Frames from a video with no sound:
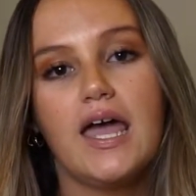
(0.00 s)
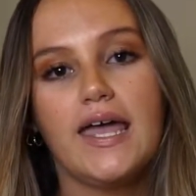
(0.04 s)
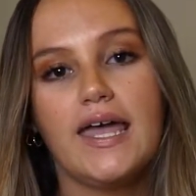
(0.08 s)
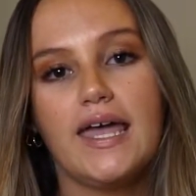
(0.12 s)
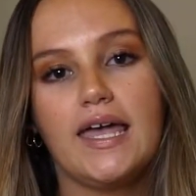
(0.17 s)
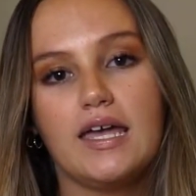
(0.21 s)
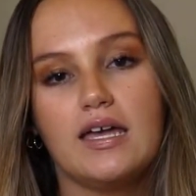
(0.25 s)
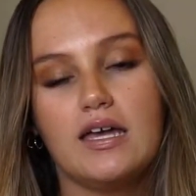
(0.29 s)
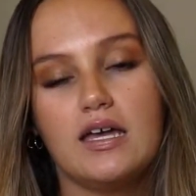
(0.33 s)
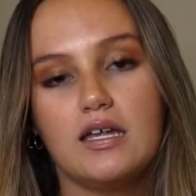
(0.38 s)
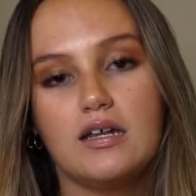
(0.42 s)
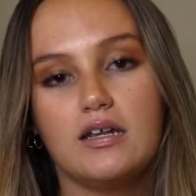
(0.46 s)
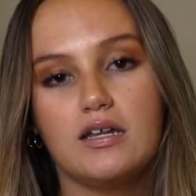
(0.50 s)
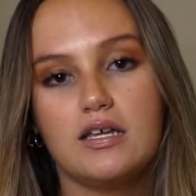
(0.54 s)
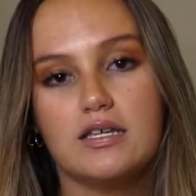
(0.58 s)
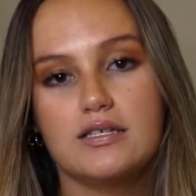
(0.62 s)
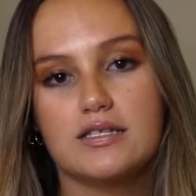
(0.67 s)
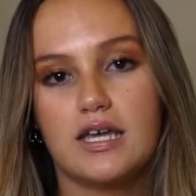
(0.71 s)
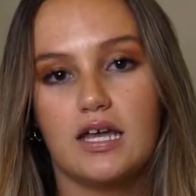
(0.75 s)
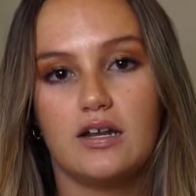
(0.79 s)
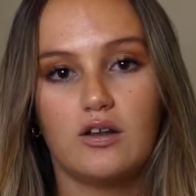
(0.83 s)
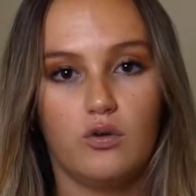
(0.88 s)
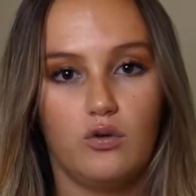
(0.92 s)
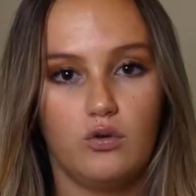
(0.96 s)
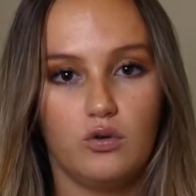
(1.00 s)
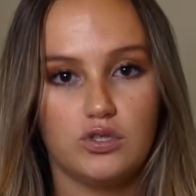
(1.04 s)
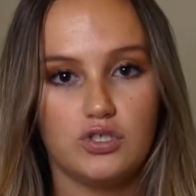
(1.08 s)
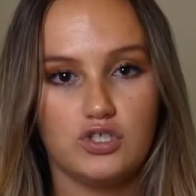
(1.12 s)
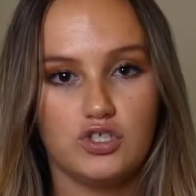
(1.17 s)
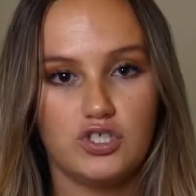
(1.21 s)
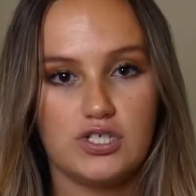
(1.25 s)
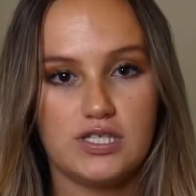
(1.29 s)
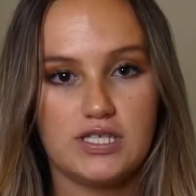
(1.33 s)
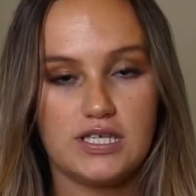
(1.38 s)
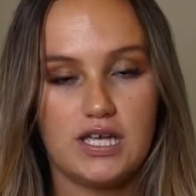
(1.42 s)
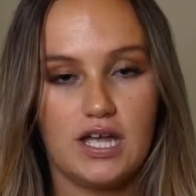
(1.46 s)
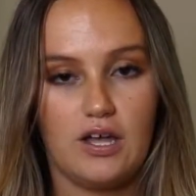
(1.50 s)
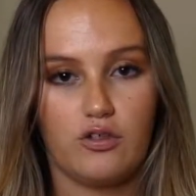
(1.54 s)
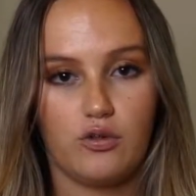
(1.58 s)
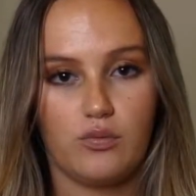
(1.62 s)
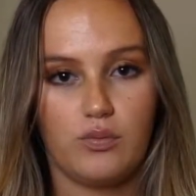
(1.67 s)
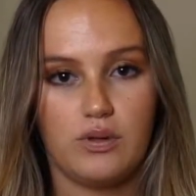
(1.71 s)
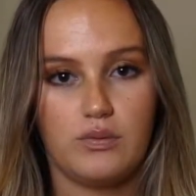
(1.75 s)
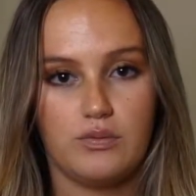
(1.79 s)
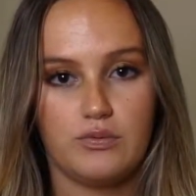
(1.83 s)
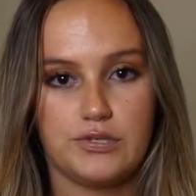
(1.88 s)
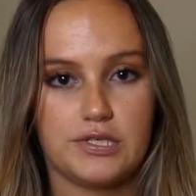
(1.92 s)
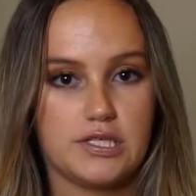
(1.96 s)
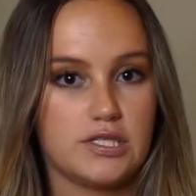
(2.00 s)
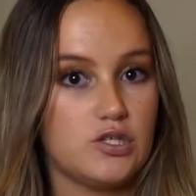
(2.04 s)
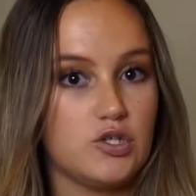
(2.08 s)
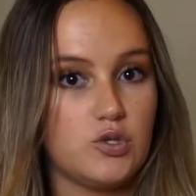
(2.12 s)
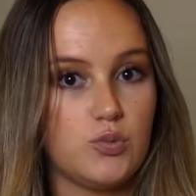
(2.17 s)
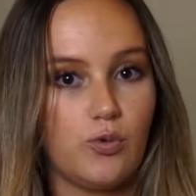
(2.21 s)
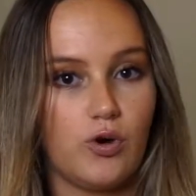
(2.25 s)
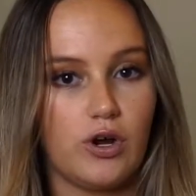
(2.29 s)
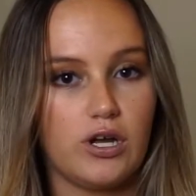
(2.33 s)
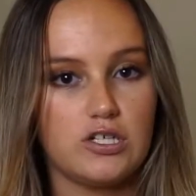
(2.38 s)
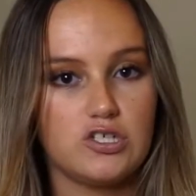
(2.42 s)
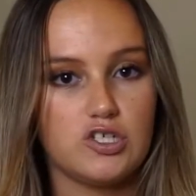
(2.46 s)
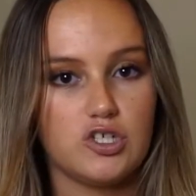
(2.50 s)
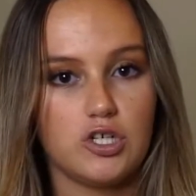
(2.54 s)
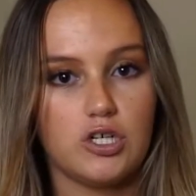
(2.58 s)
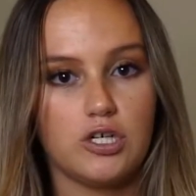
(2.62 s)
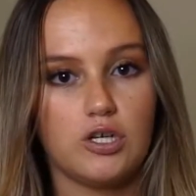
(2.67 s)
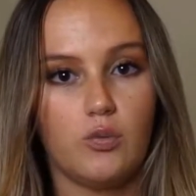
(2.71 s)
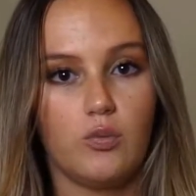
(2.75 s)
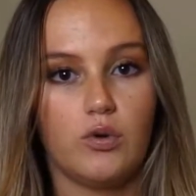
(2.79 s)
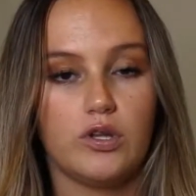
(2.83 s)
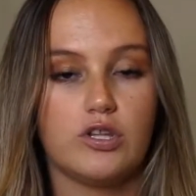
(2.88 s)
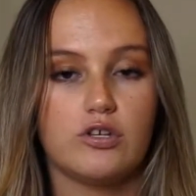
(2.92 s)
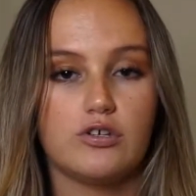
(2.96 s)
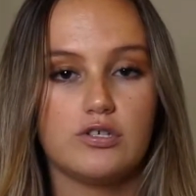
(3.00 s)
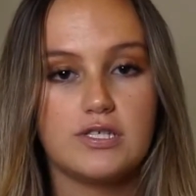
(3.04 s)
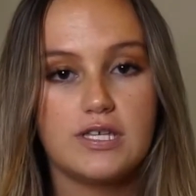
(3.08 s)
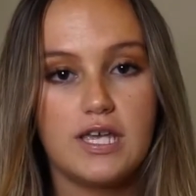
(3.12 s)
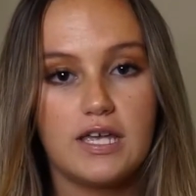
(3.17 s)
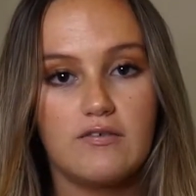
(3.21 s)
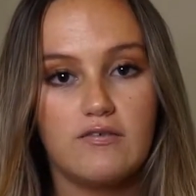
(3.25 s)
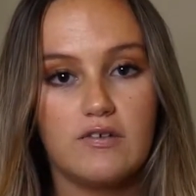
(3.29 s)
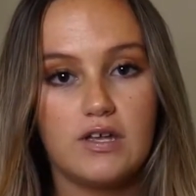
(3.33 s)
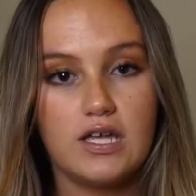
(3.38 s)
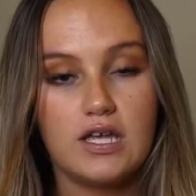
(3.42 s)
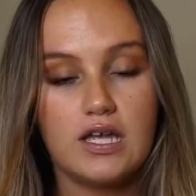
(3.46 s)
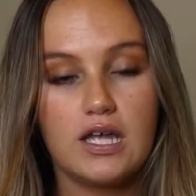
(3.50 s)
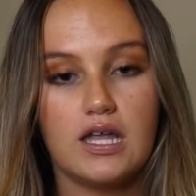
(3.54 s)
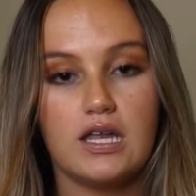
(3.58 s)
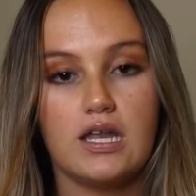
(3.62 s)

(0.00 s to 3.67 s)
And it's kind of cool to just see other people's inspiration and what they're saving.